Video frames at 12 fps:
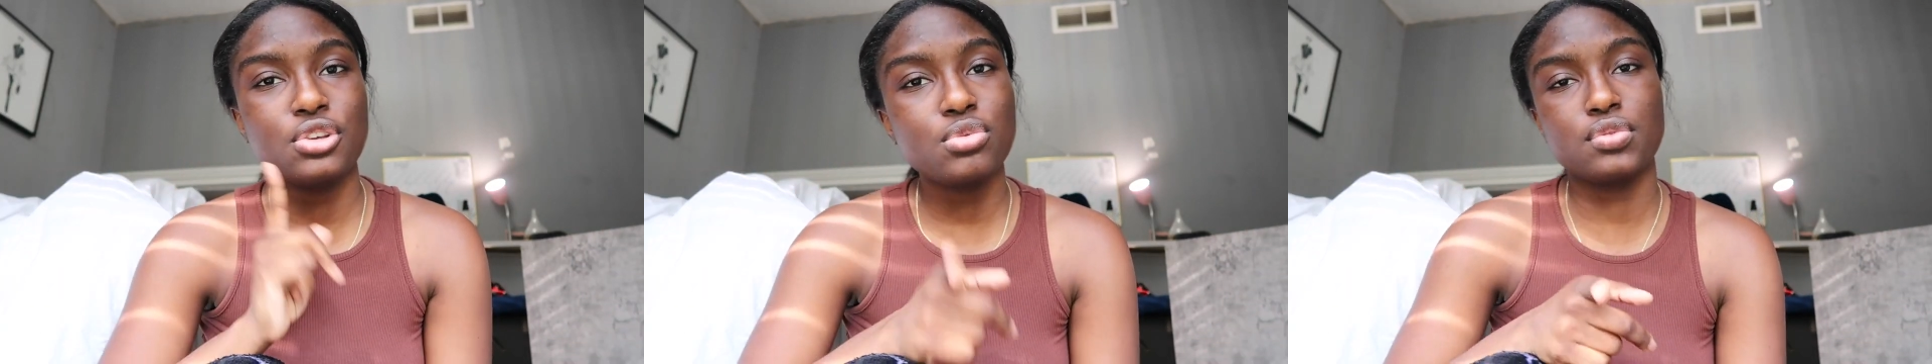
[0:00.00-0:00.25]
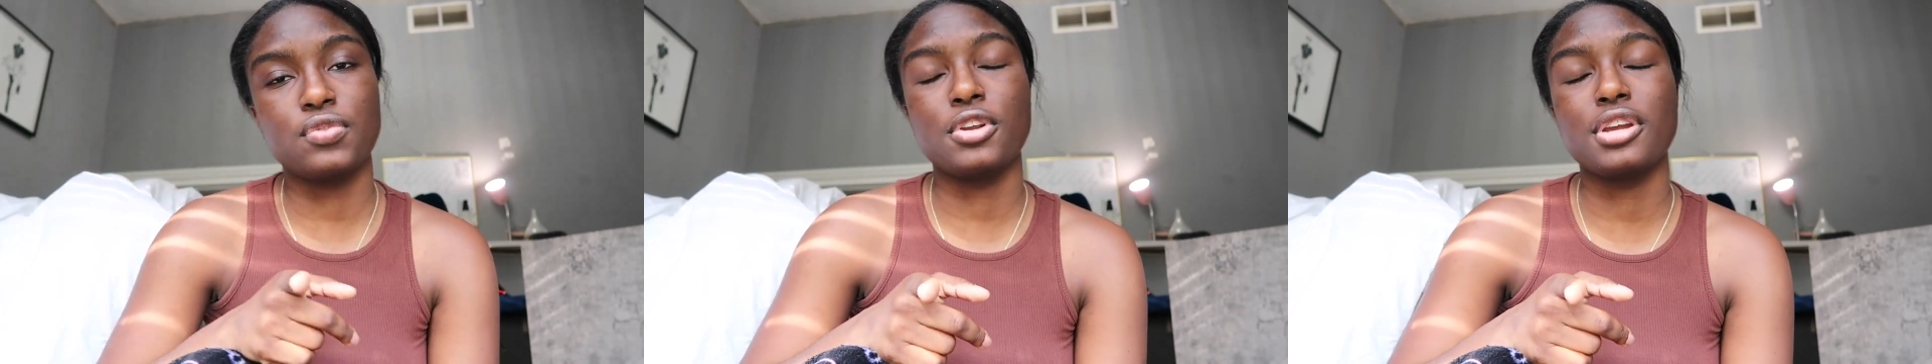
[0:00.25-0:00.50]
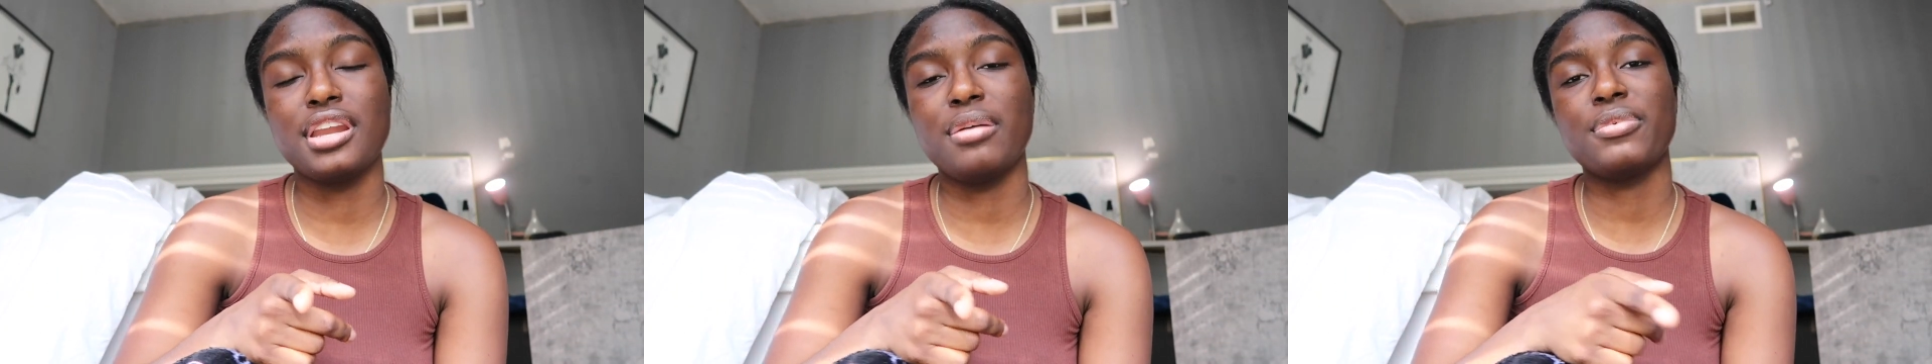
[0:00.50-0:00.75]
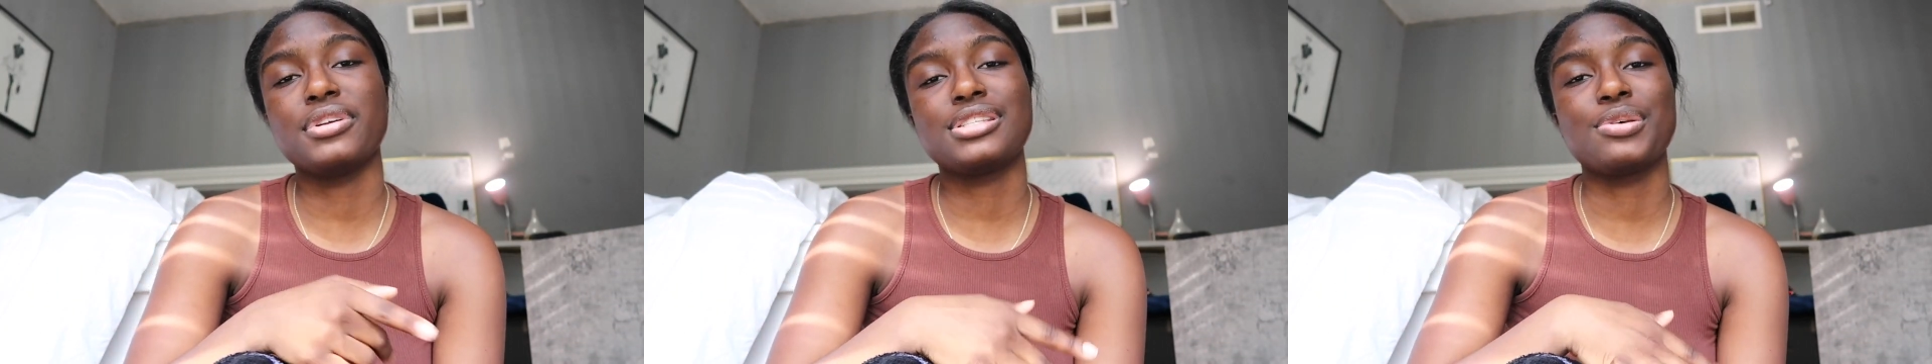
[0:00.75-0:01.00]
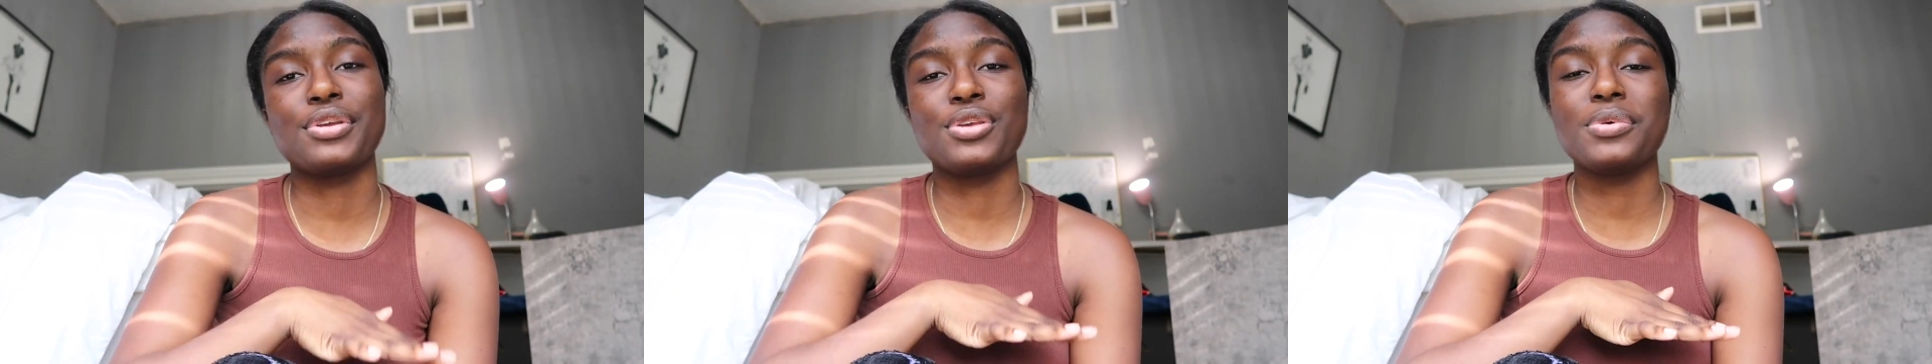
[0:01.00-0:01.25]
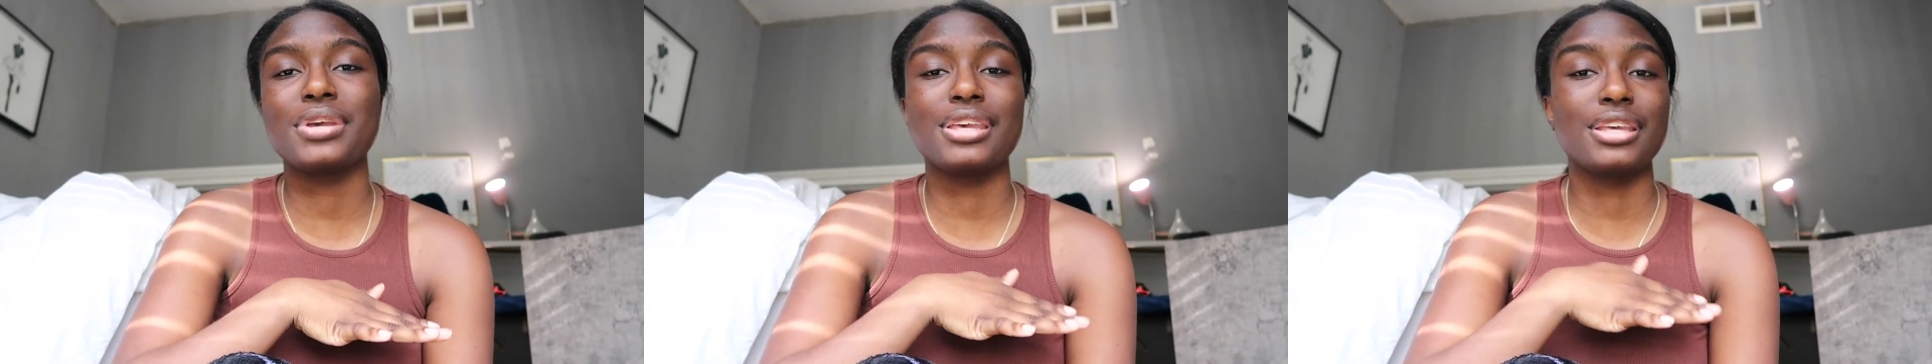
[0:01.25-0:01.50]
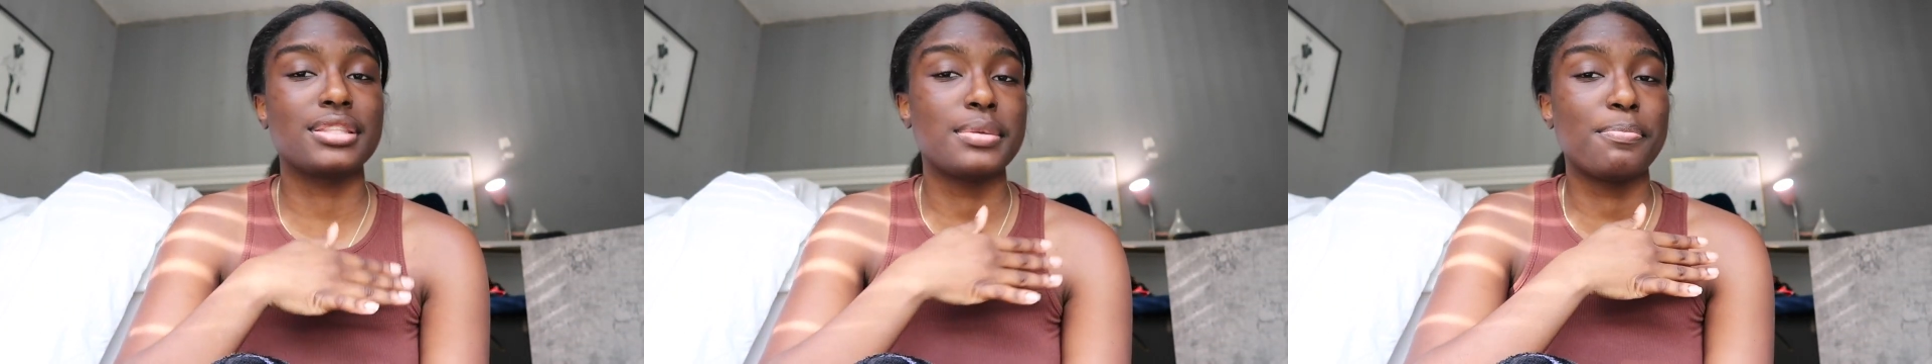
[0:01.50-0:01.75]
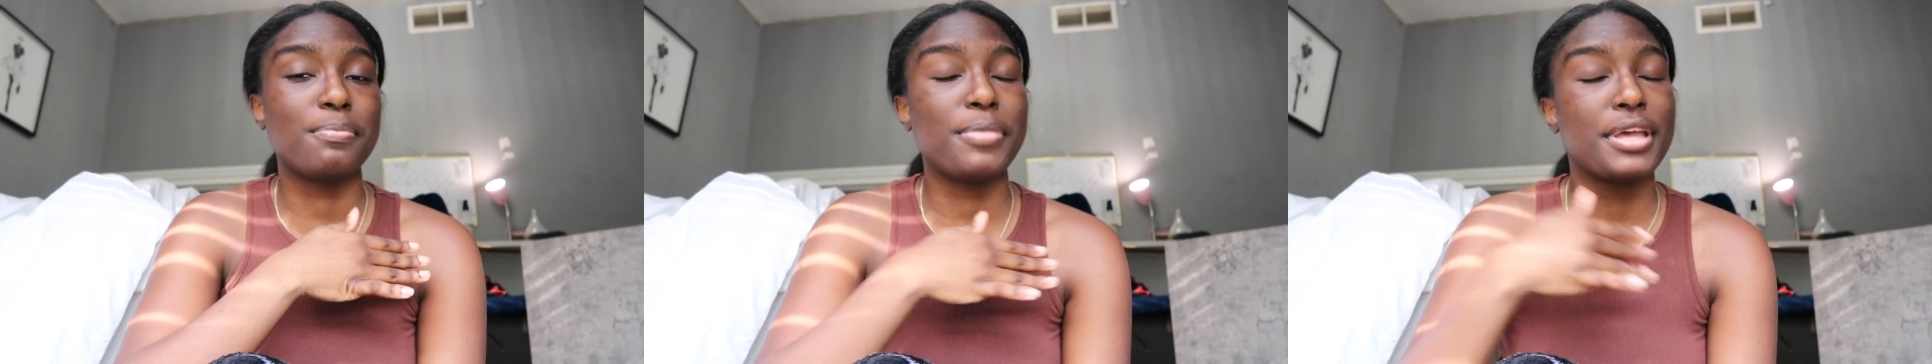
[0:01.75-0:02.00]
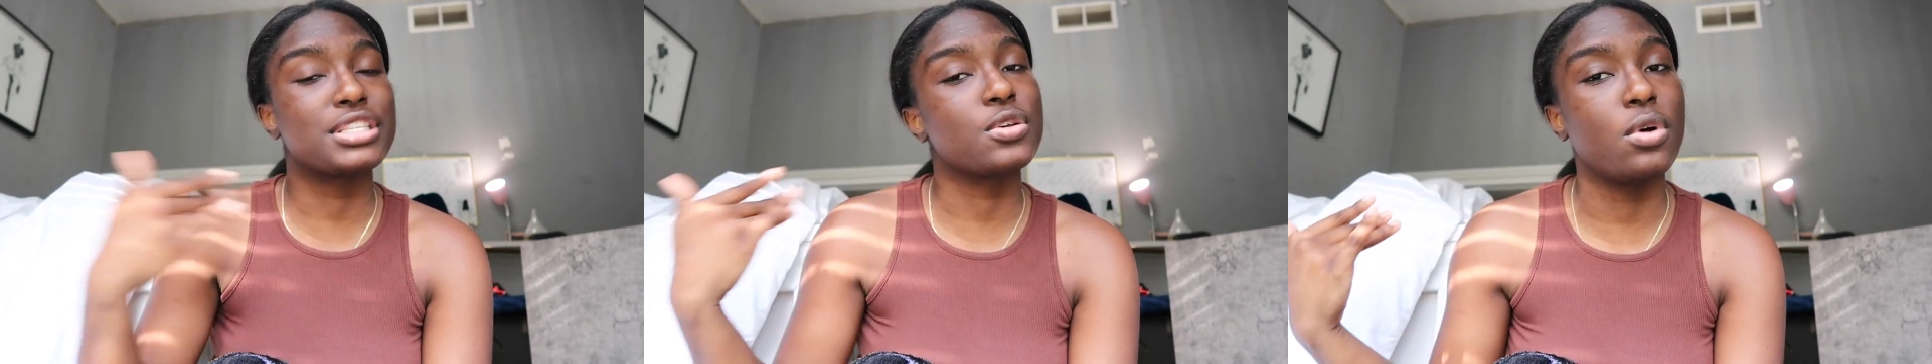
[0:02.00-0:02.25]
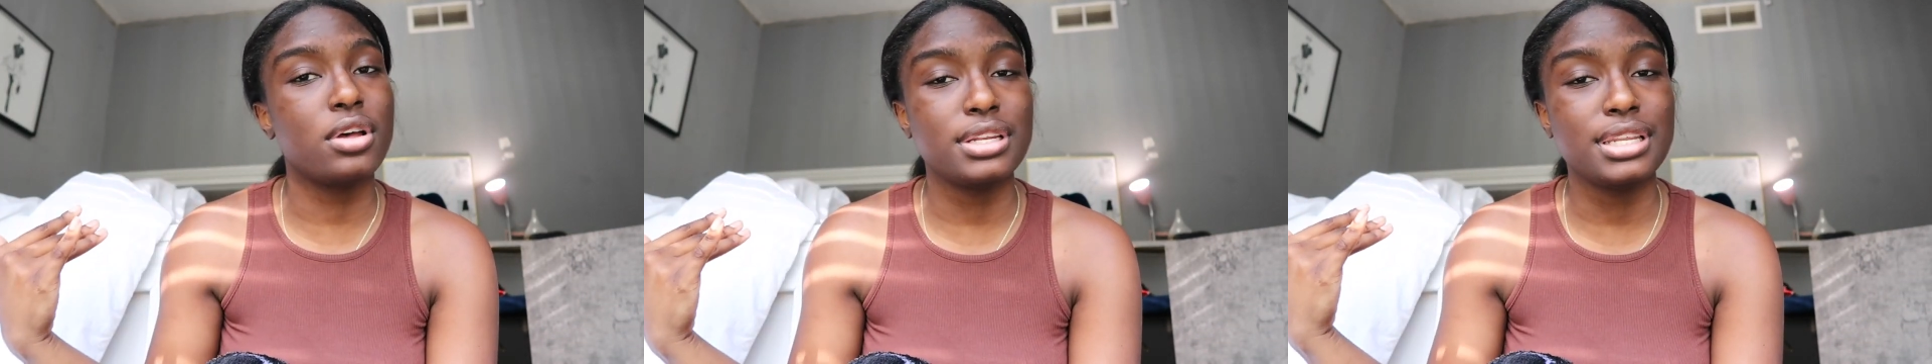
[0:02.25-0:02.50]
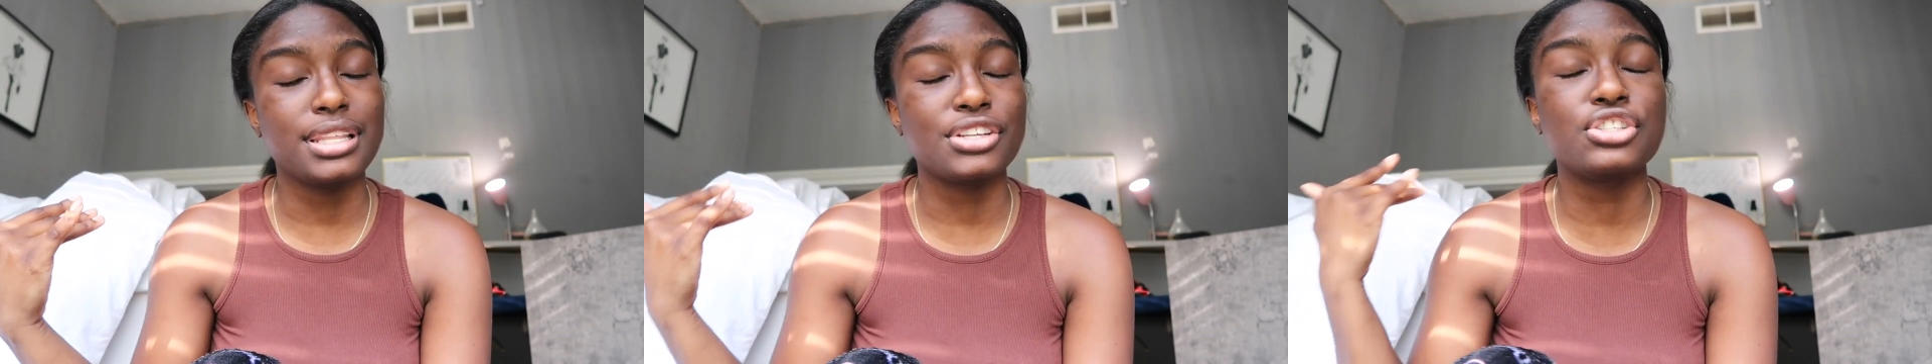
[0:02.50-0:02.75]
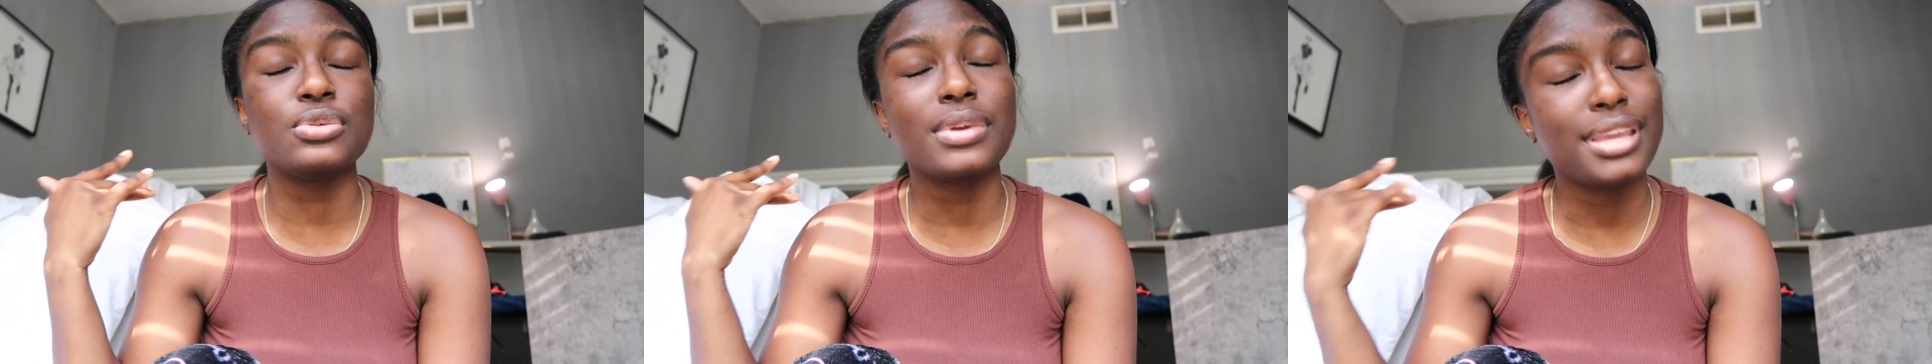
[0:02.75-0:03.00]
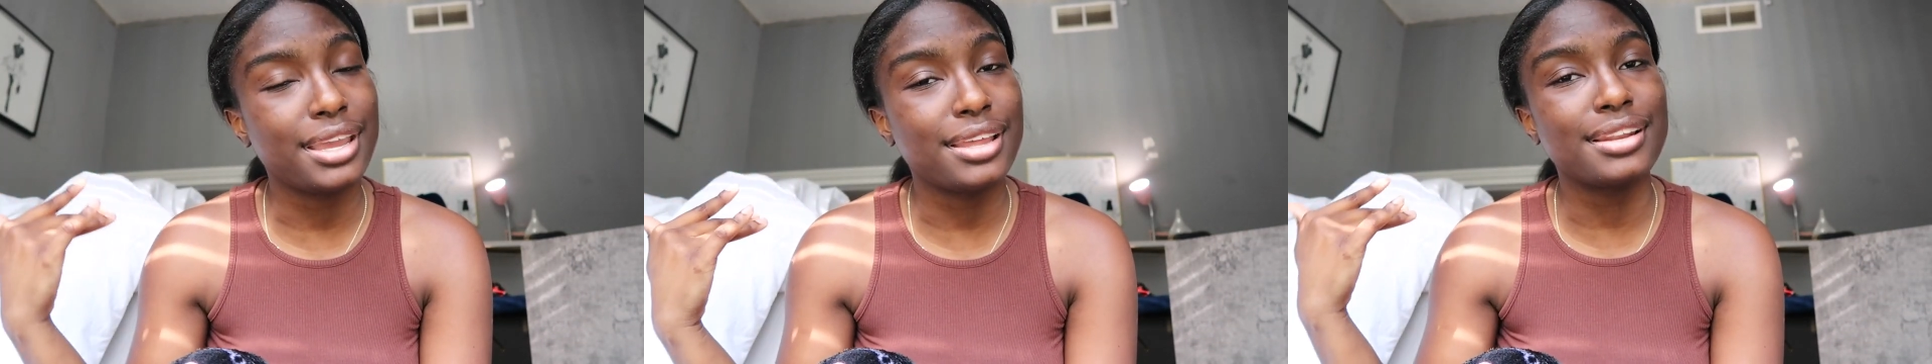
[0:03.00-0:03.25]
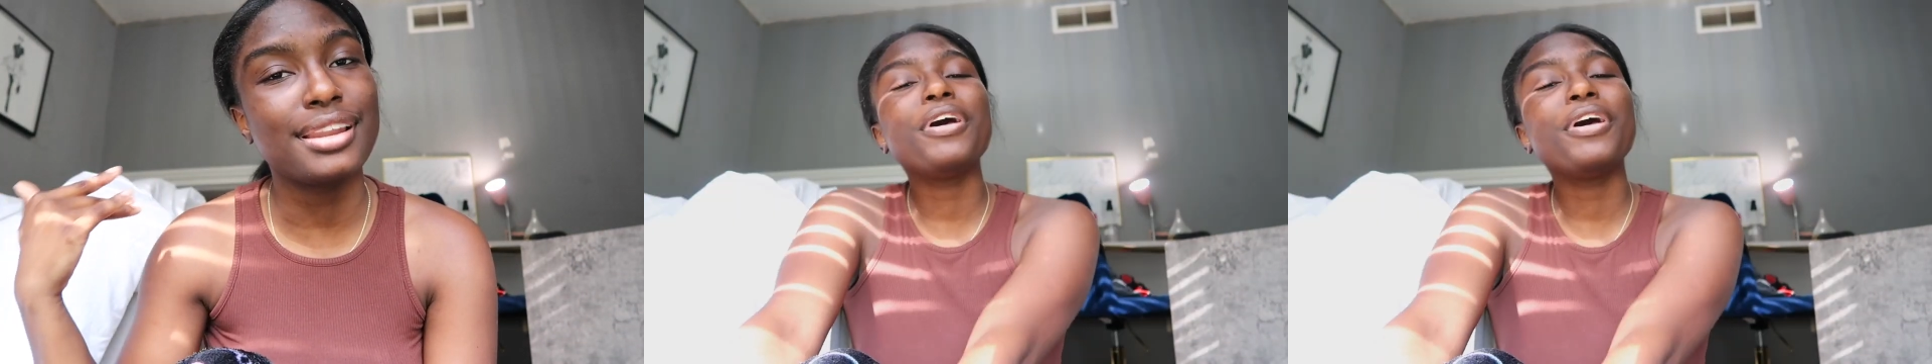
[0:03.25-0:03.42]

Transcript: use for your camera so you could get the best quality that you can.